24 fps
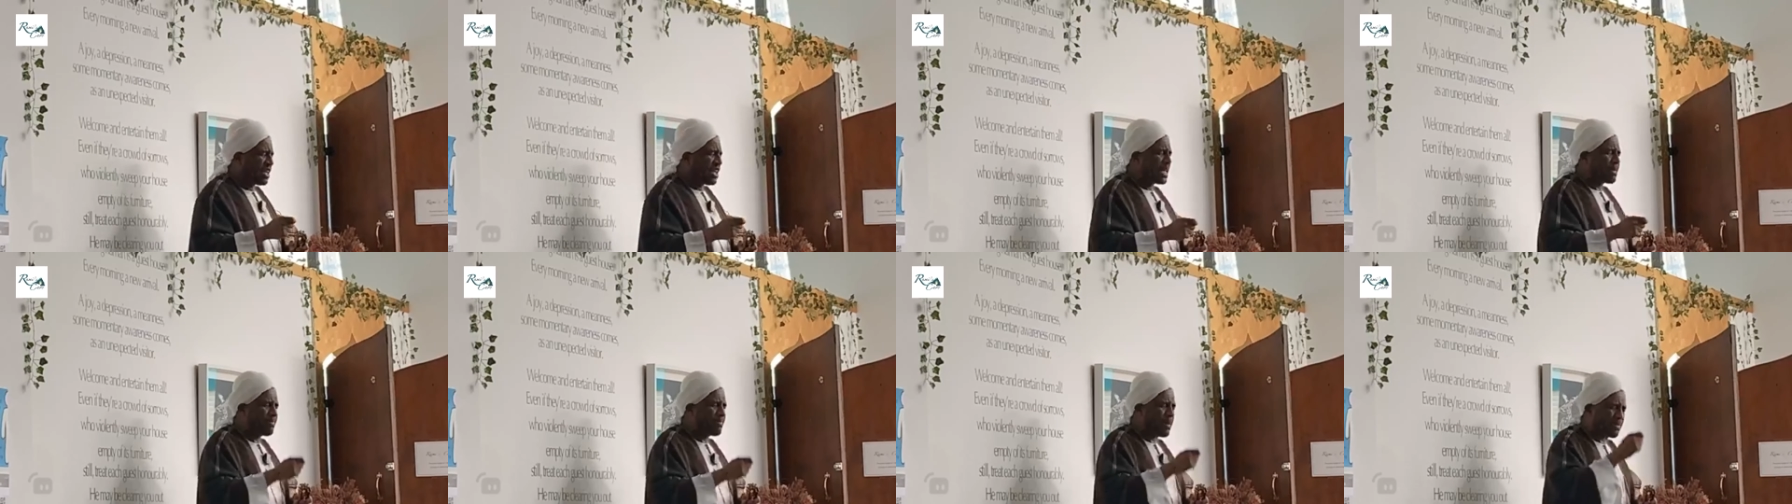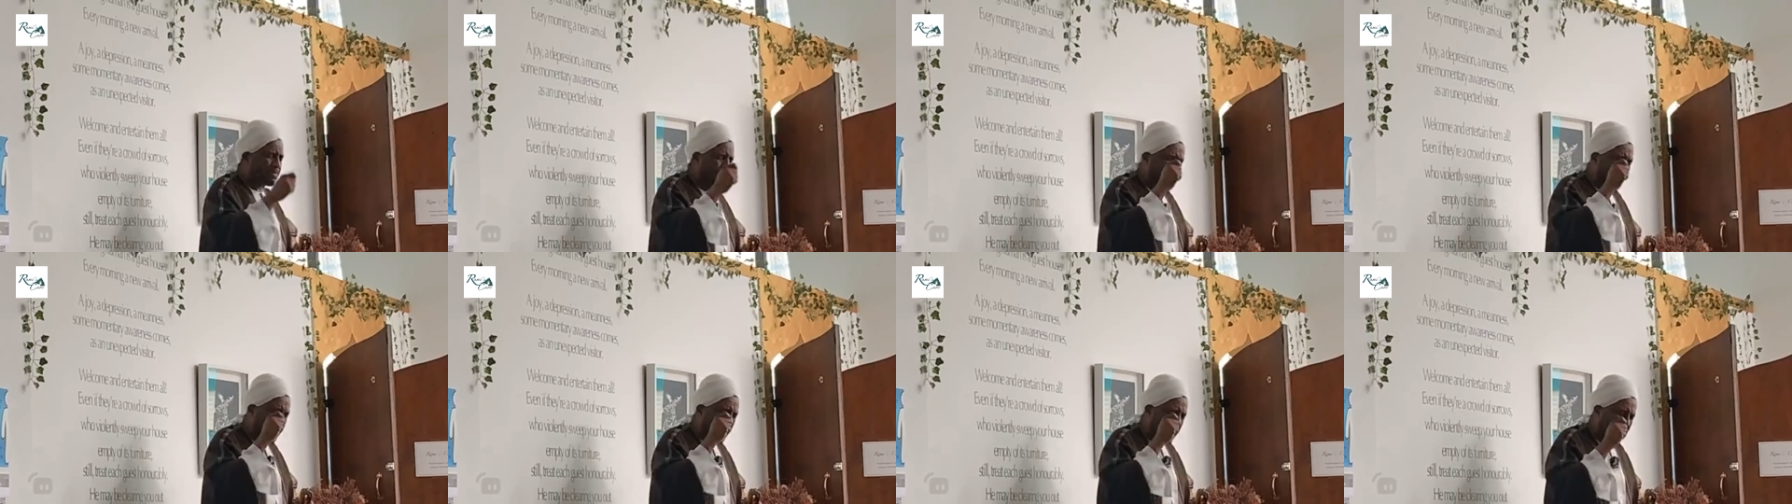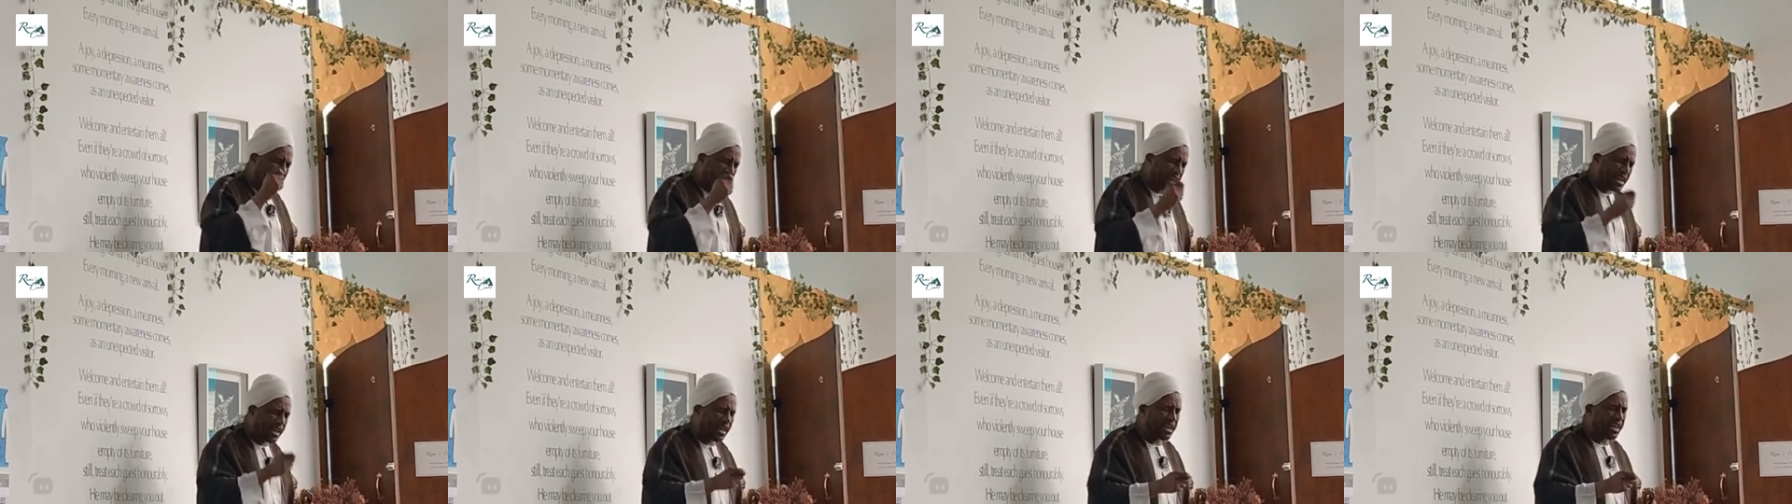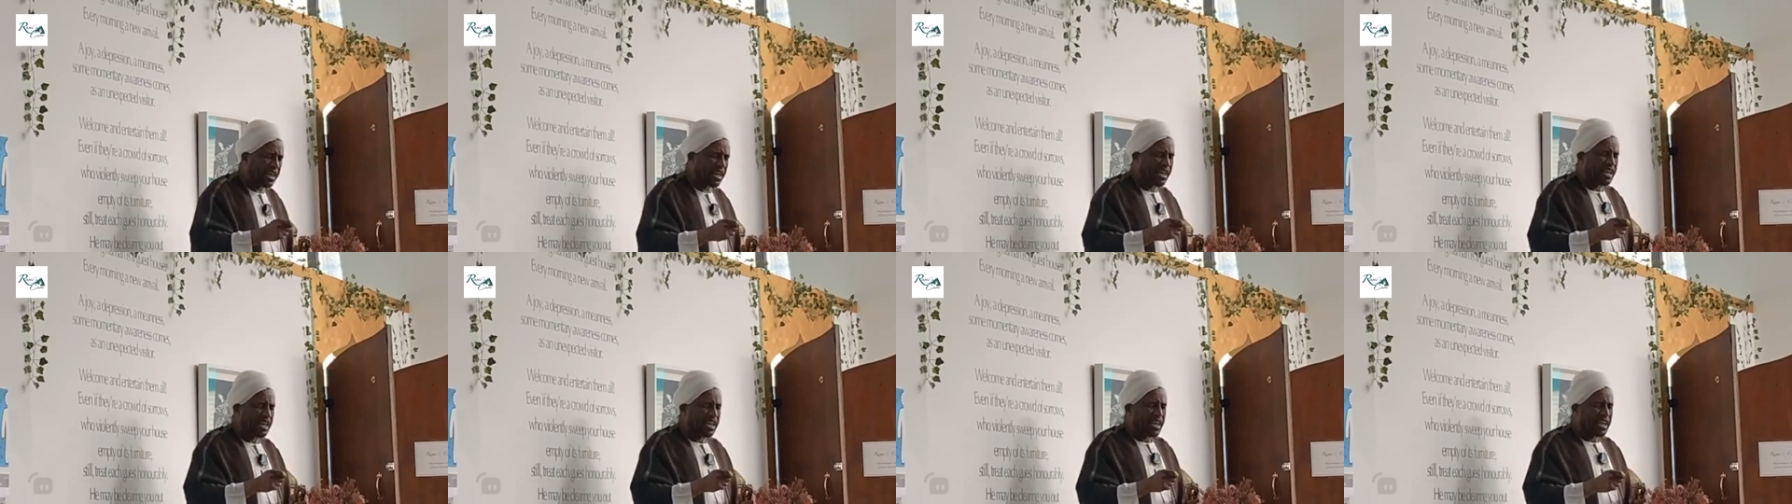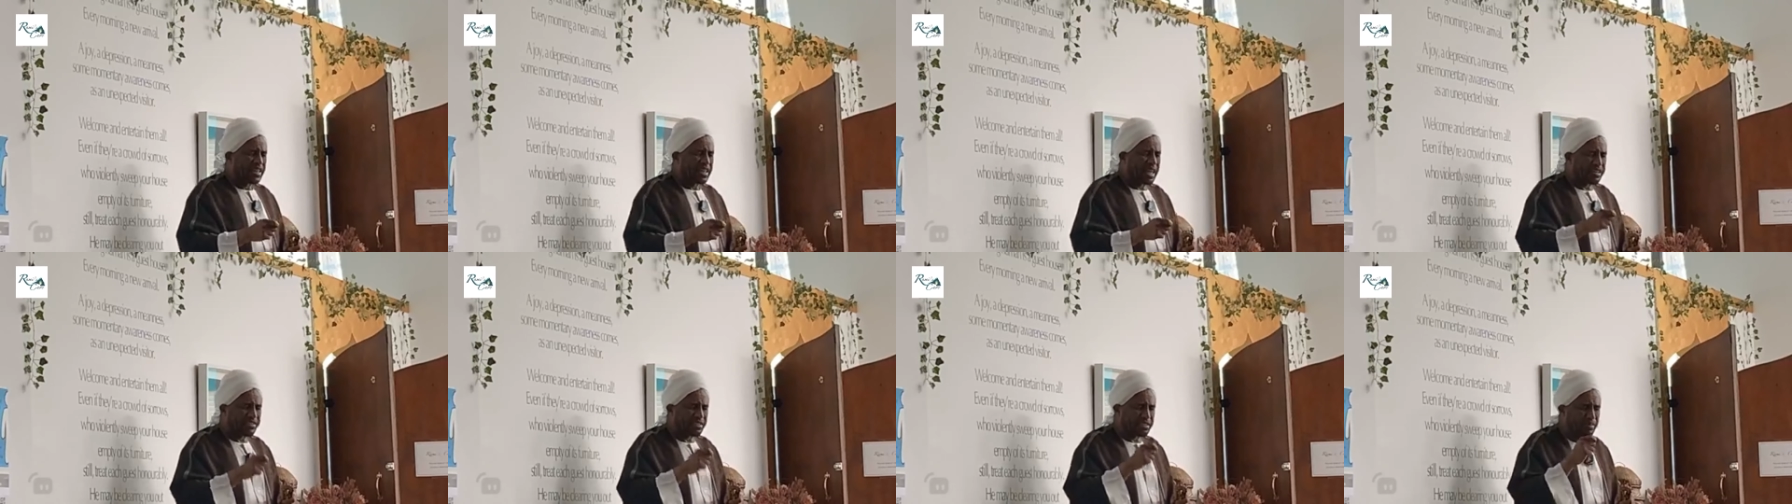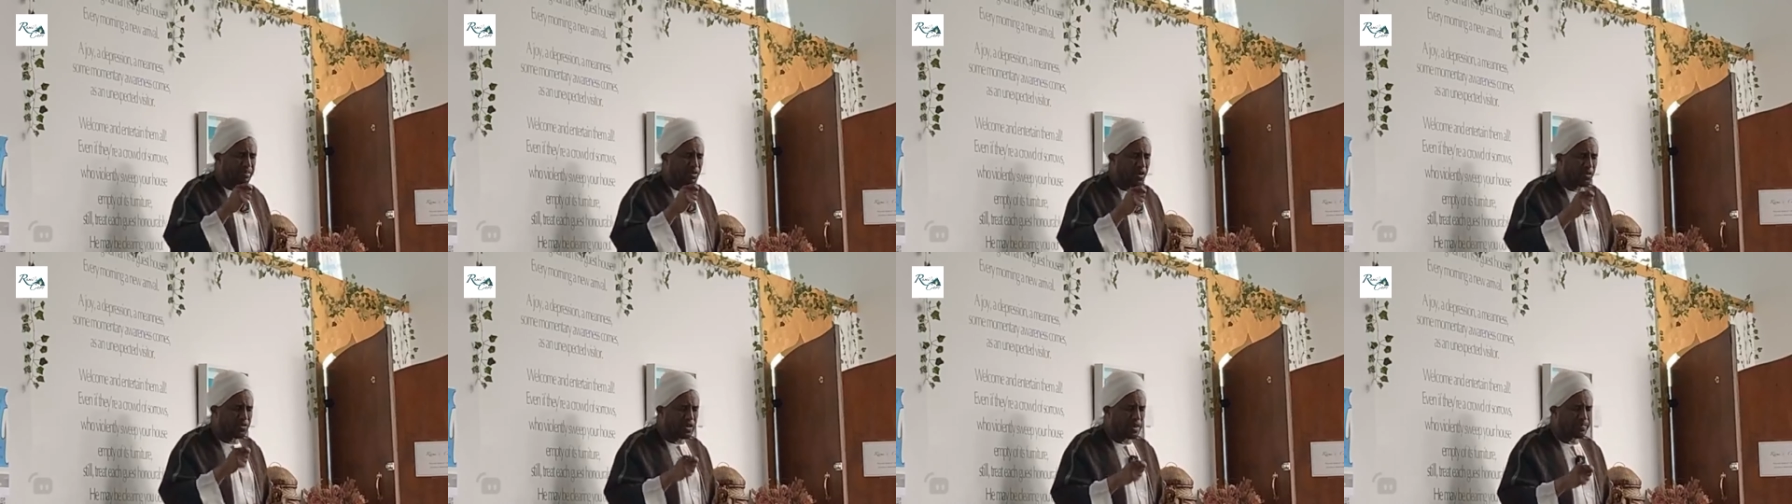It make me feel angry. That
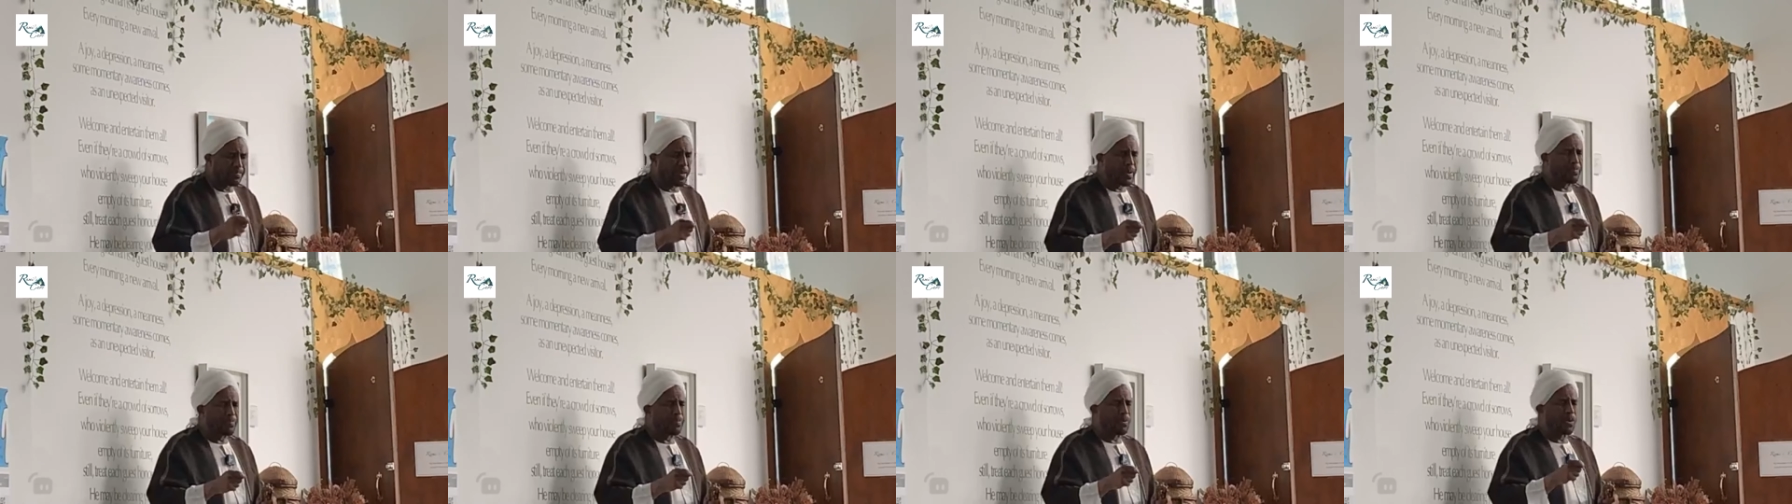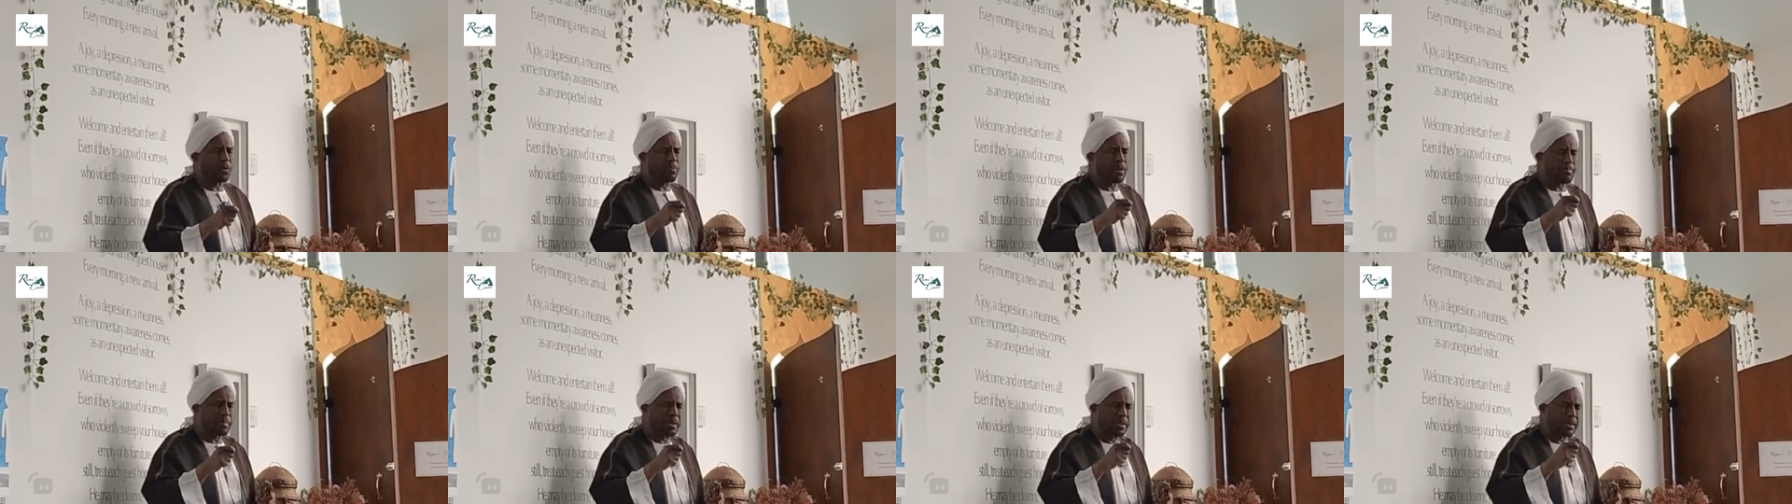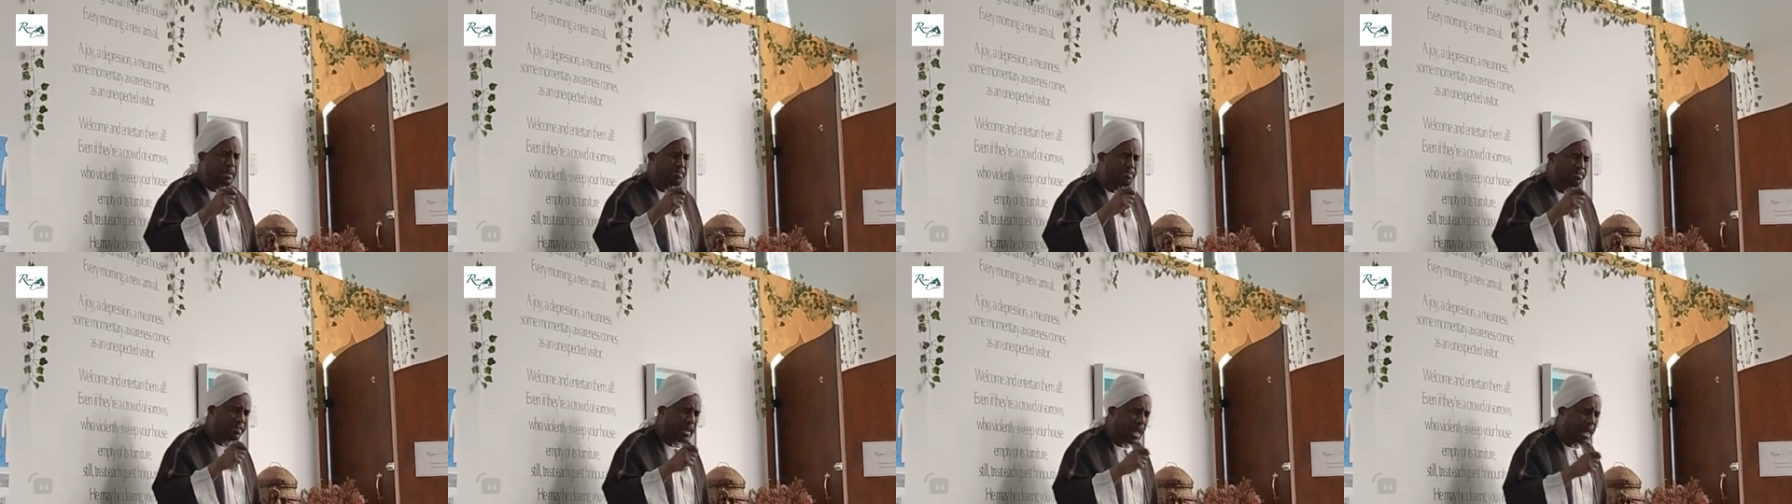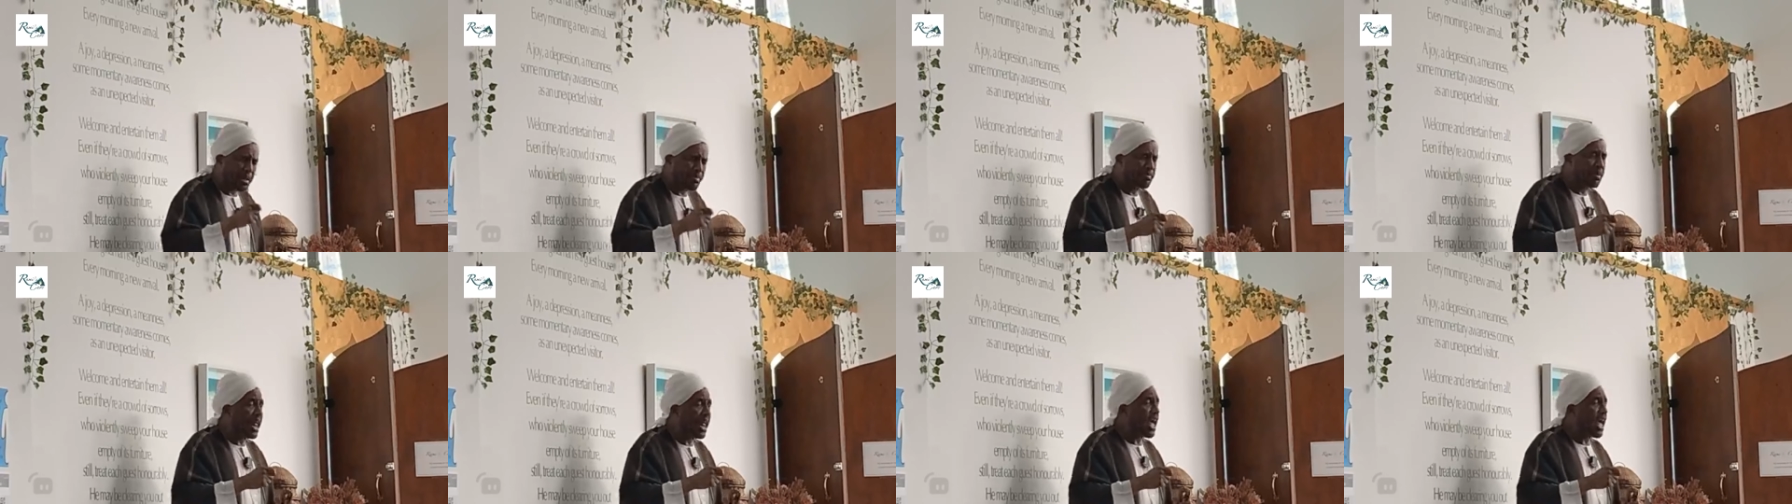some of the people, maybe sometime